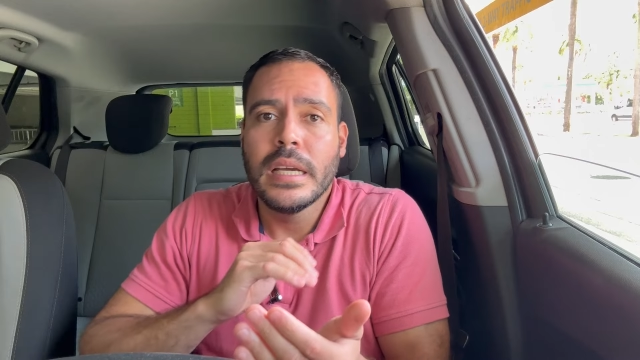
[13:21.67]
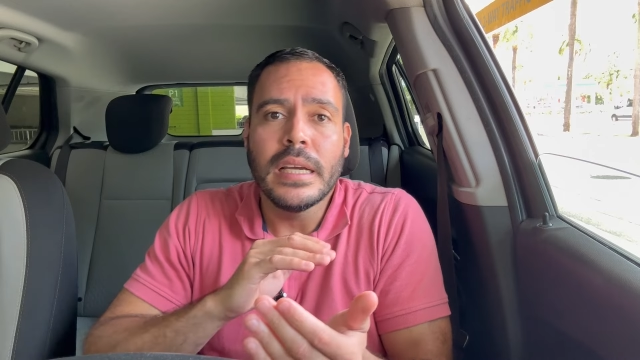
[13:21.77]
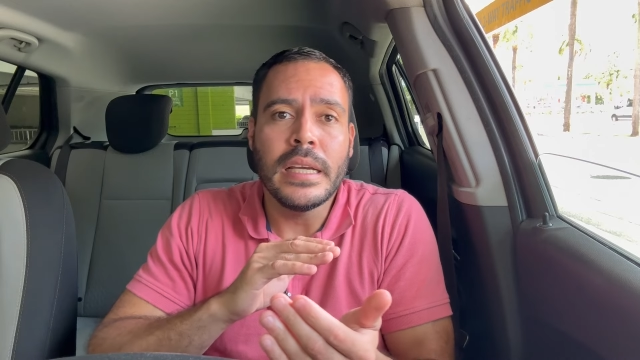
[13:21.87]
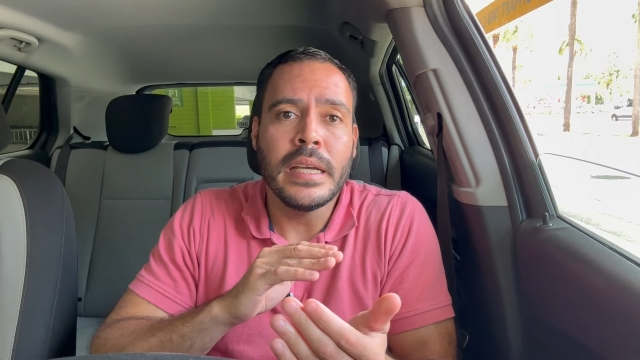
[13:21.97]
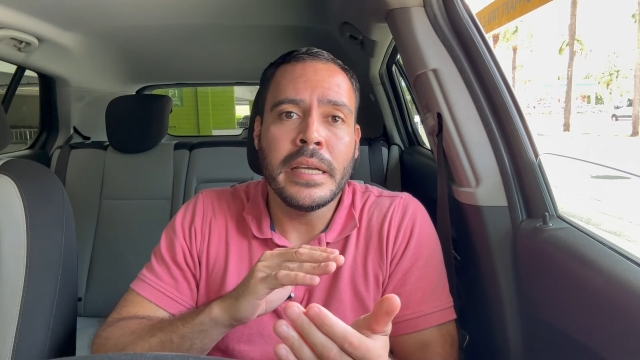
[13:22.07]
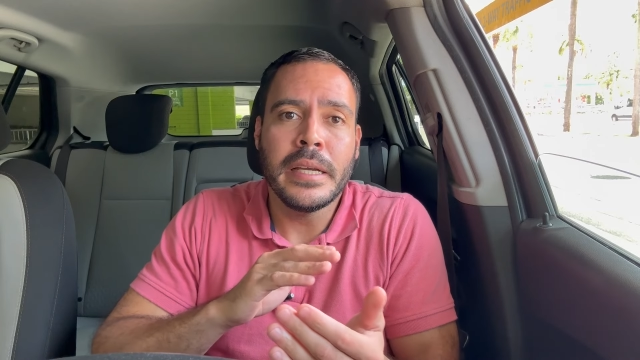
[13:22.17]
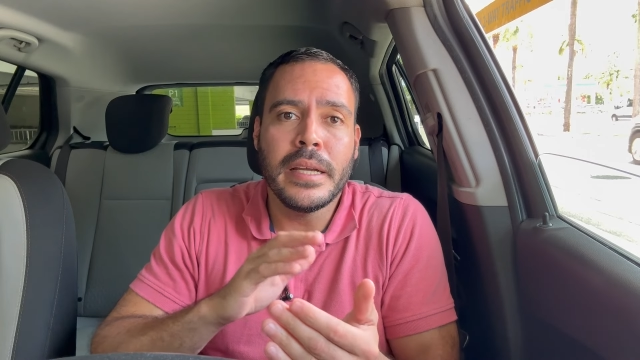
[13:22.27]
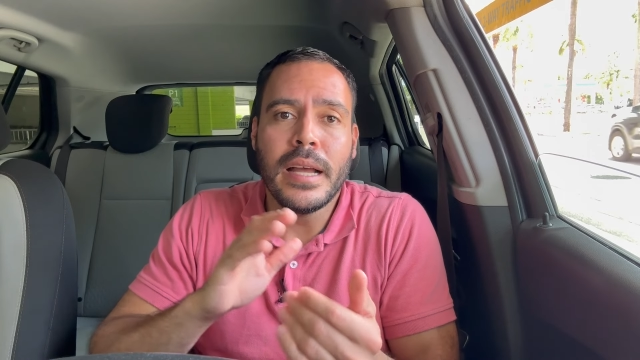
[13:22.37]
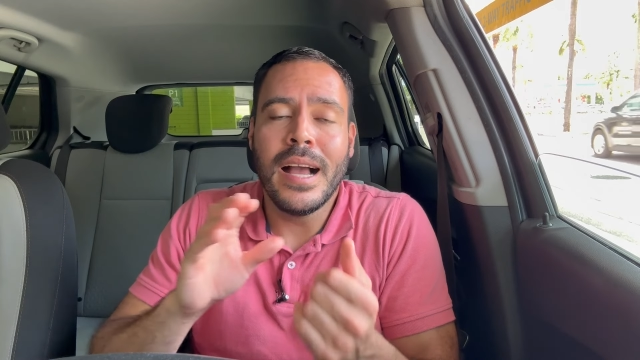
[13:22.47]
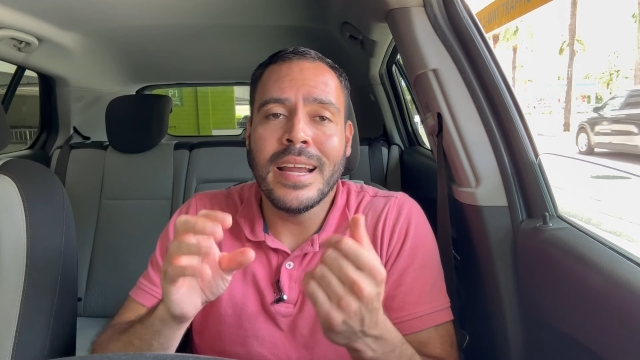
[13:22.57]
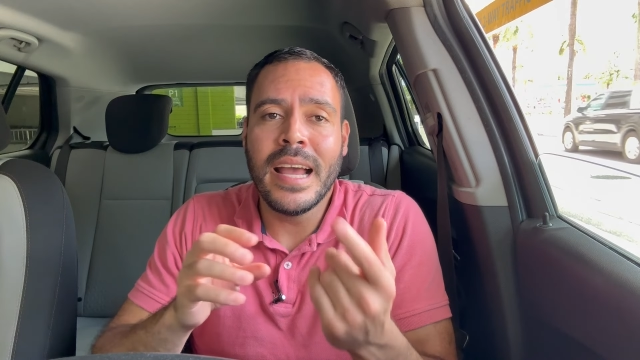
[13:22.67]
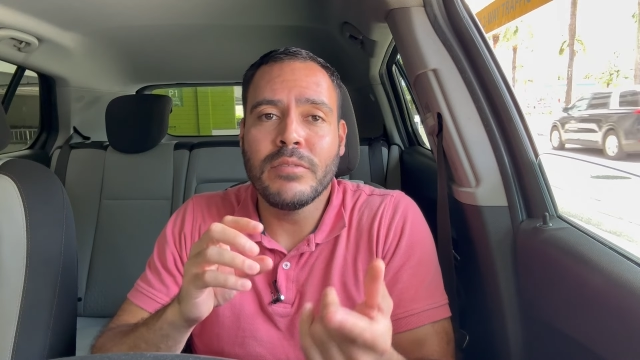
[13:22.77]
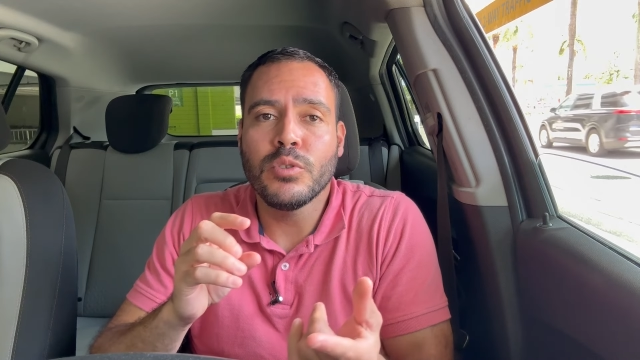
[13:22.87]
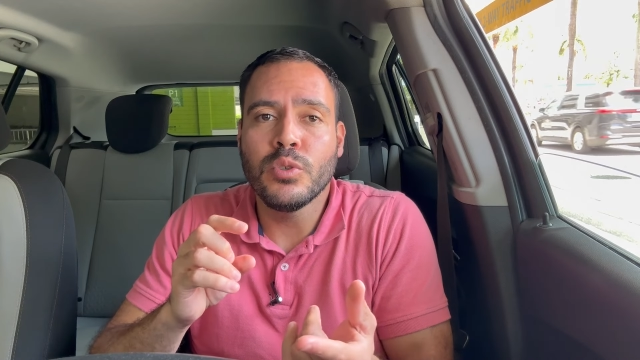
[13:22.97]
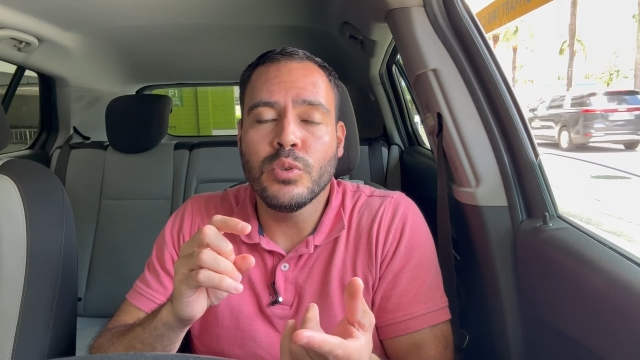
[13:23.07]
and eh, I'm gonna
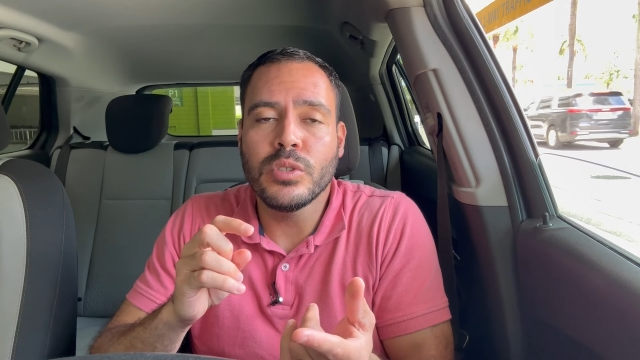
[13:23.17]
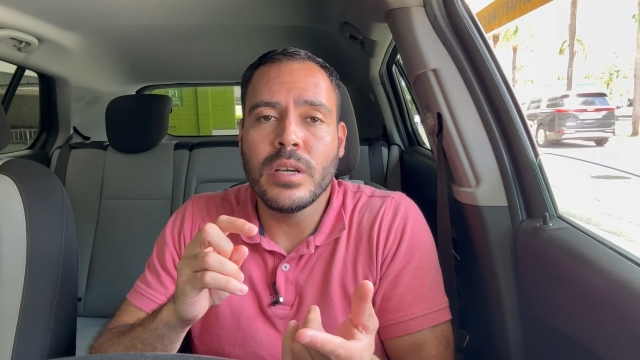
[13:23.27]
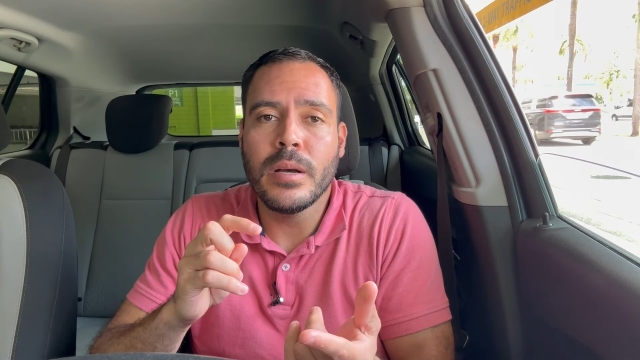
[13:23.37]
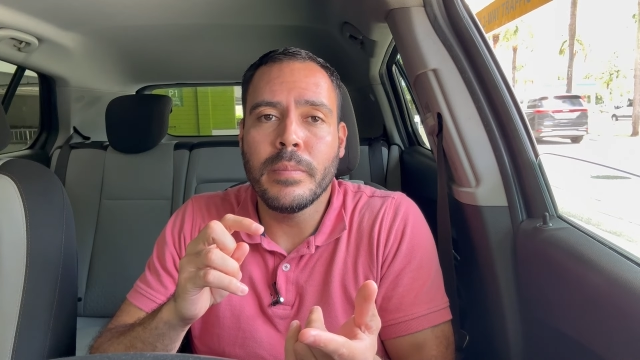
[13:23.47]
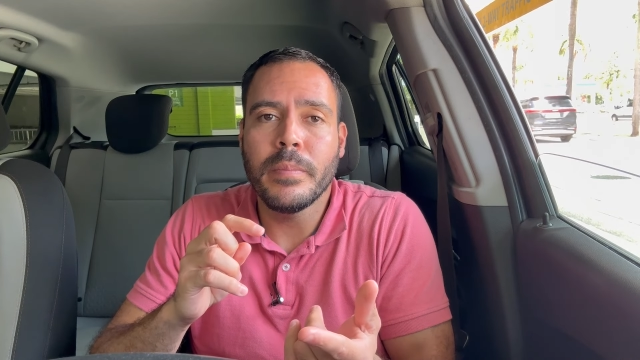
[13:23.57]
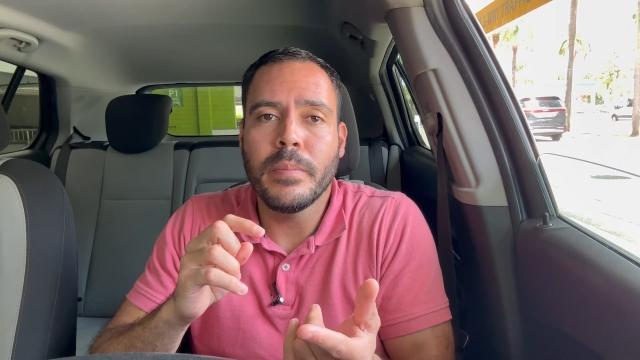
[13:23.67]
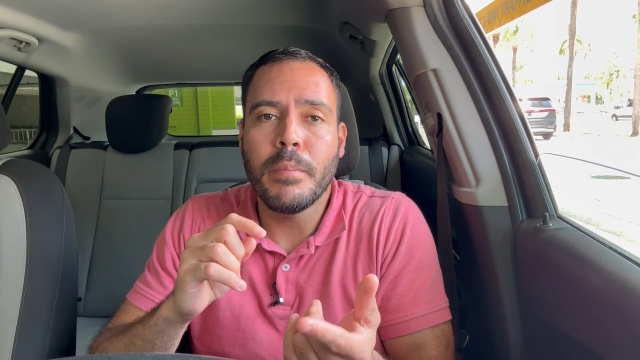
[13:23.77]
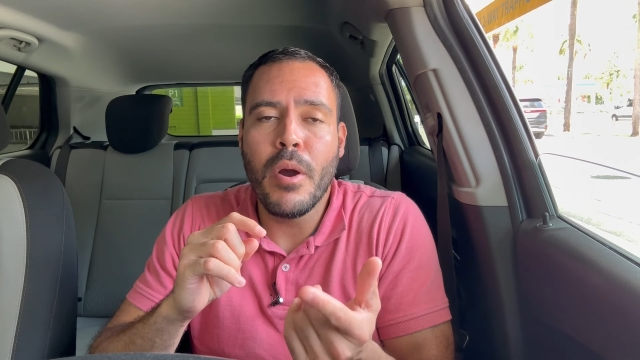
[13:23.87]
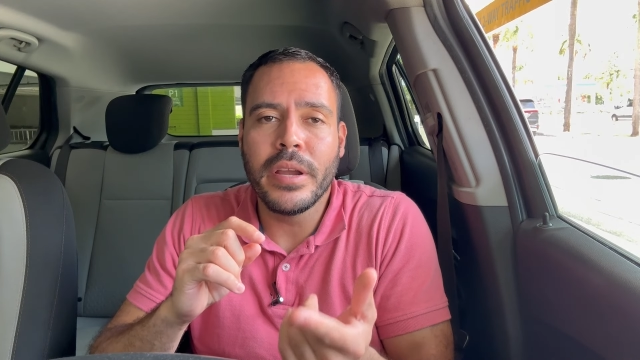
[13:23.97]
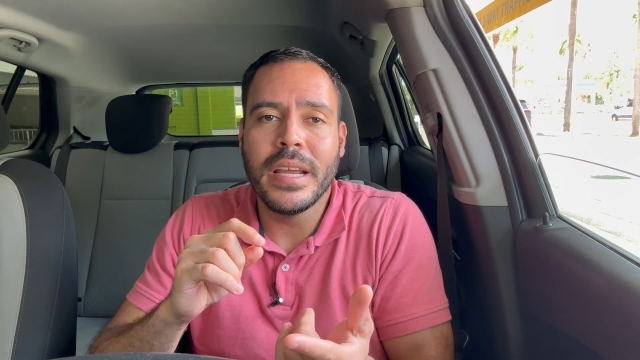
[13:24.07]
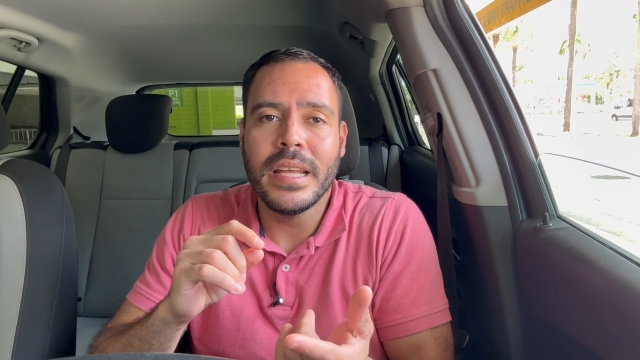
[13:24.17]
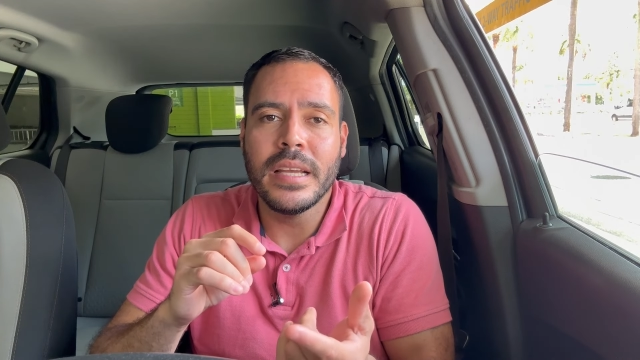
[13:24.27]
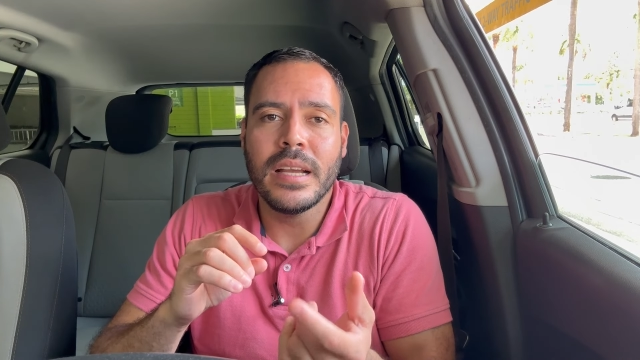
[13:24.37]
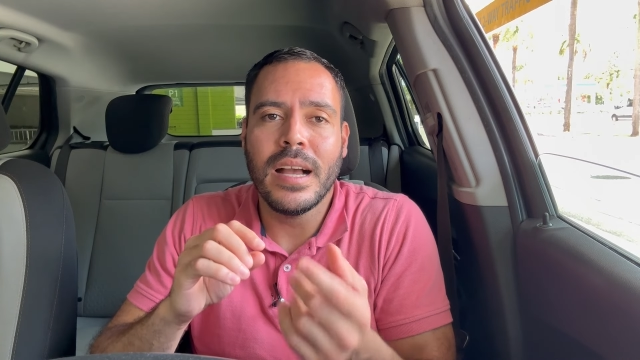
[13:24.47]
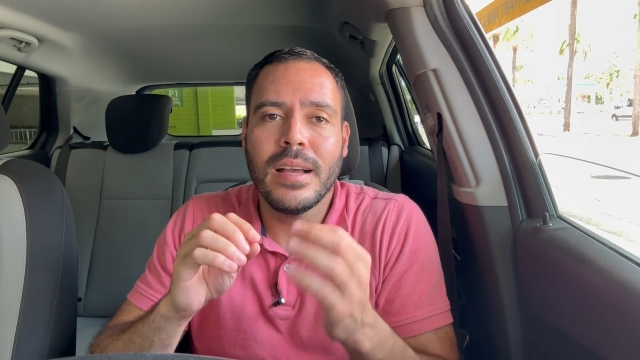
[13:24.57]
have to do some marketing.